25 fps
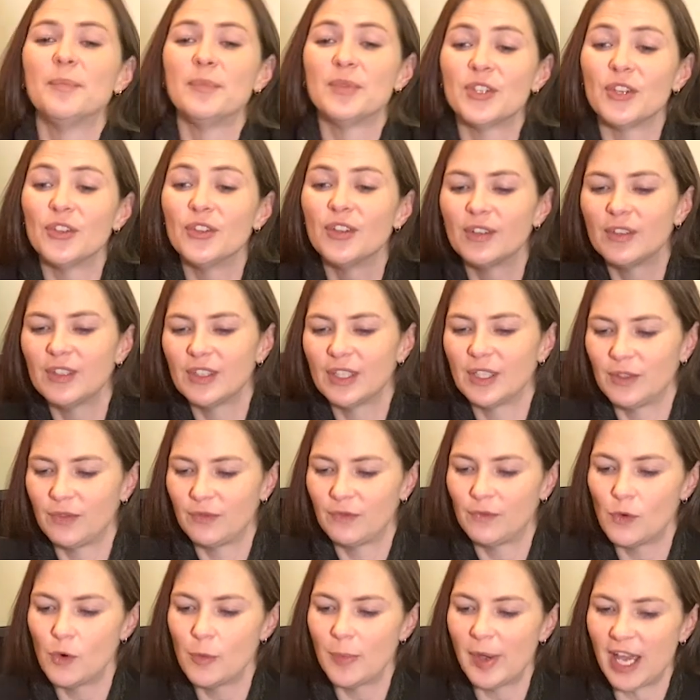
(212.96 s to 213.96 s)
So the
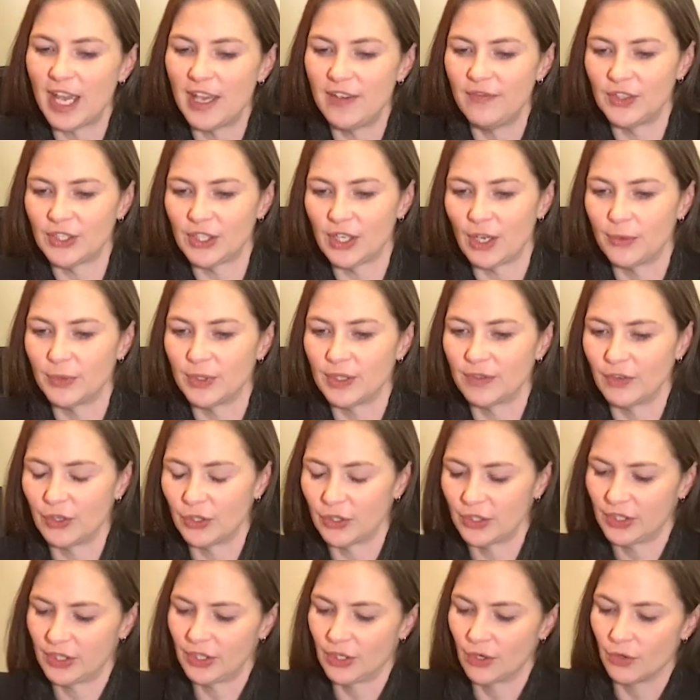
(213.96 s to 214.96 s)
4 behaviours I was
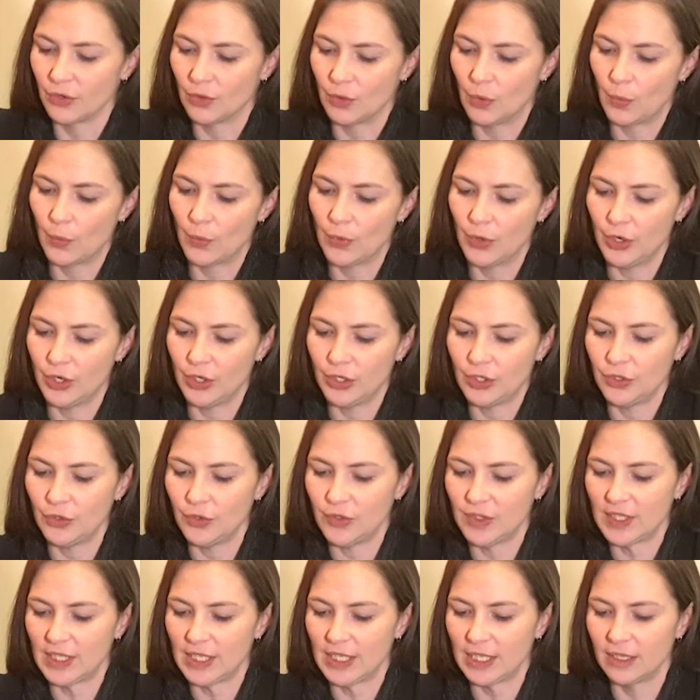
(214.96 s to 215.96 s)
focusing on were
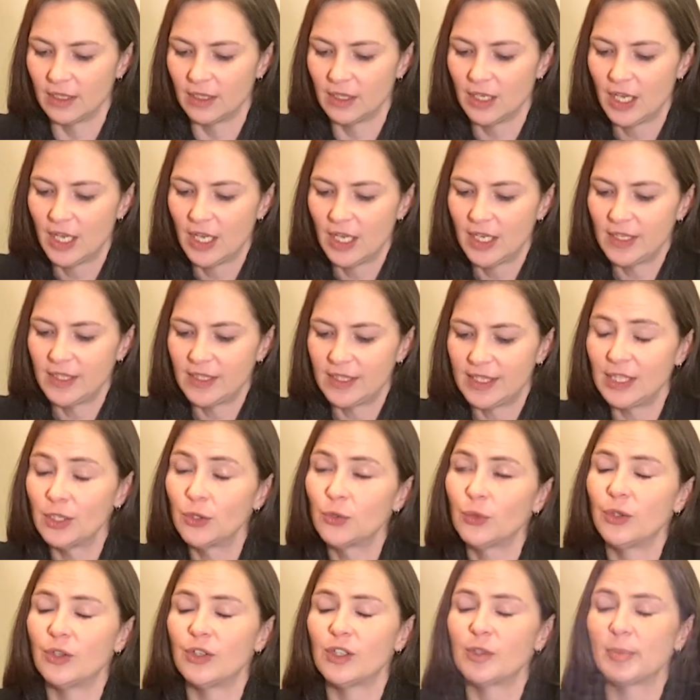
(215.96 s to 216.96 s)
using
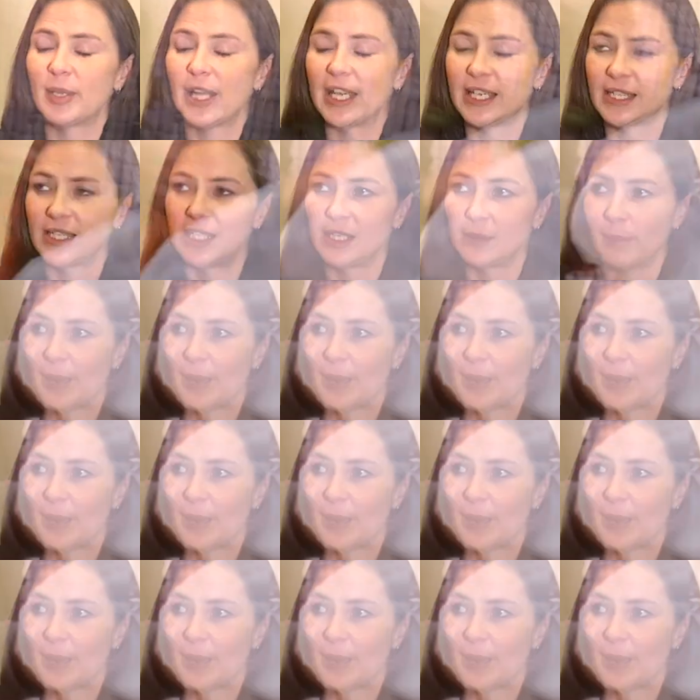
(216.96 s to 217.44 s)
single-use plastic